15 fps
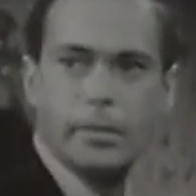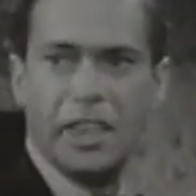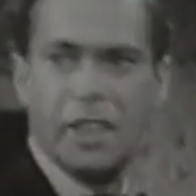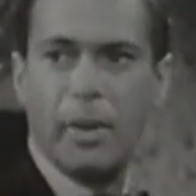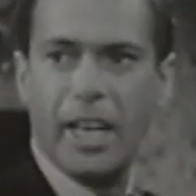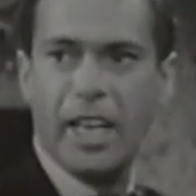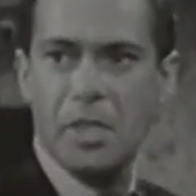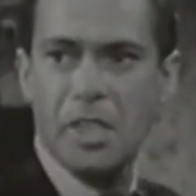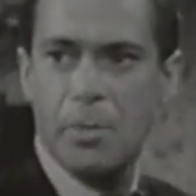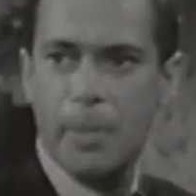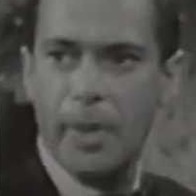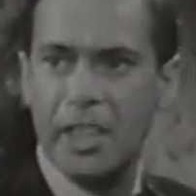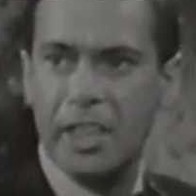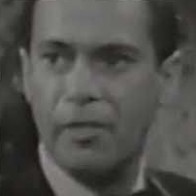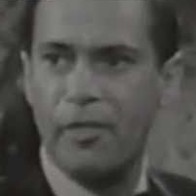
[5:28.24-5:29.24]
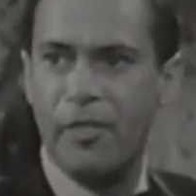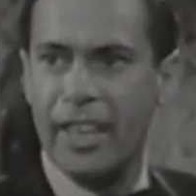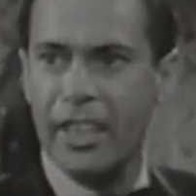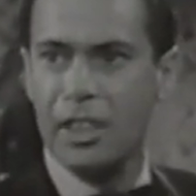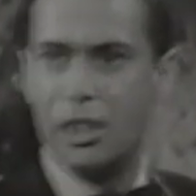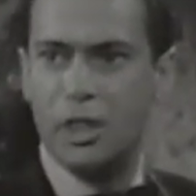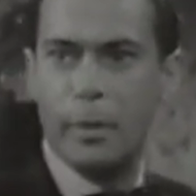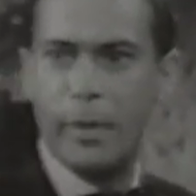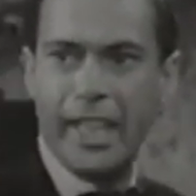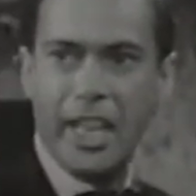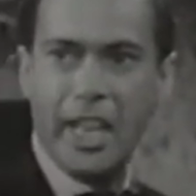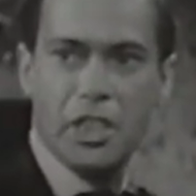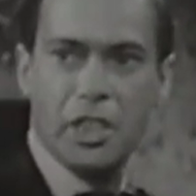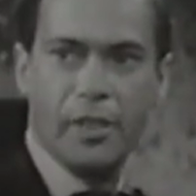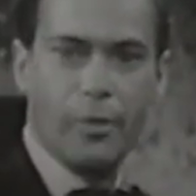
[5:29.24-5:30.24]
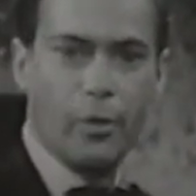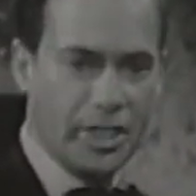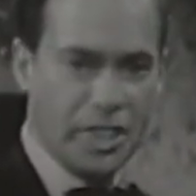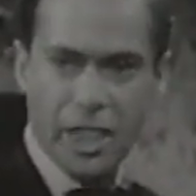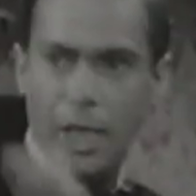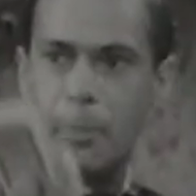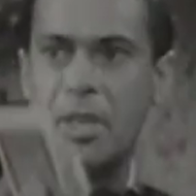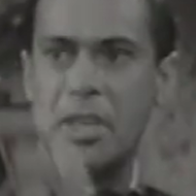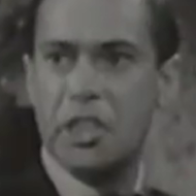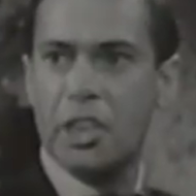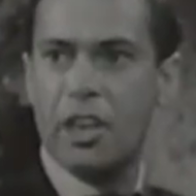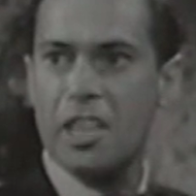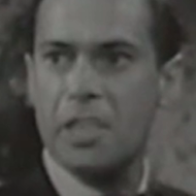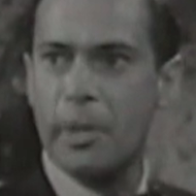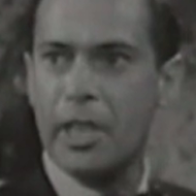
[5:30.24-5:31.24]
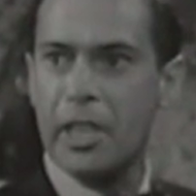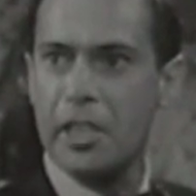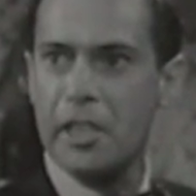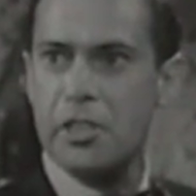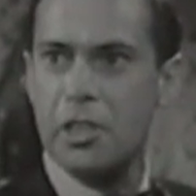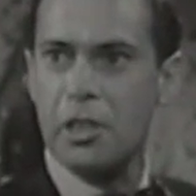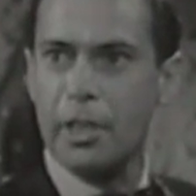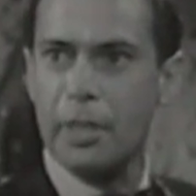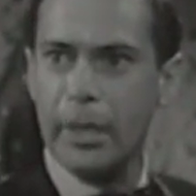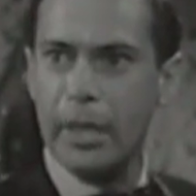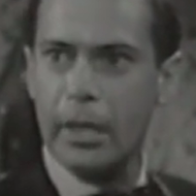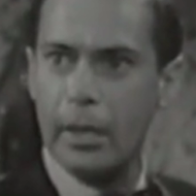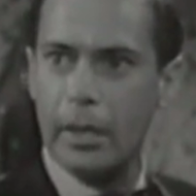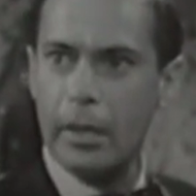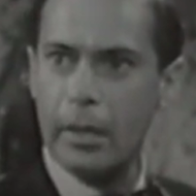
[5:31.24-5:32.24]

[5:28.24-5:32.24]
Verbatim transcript: Then you might have been spared the final humiliation of watching him beat your husband in this tournament.